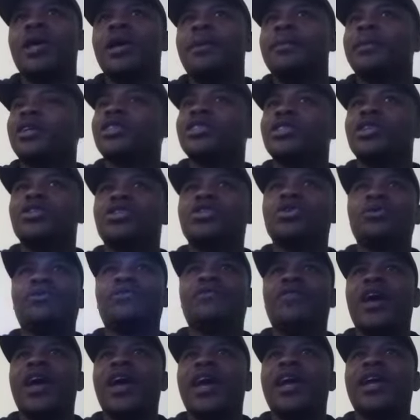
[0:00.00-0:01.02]
because they're too
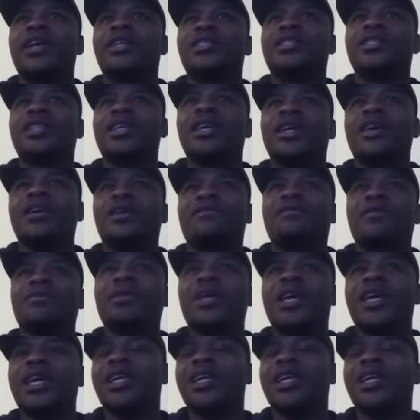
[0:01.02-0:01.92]
fast from the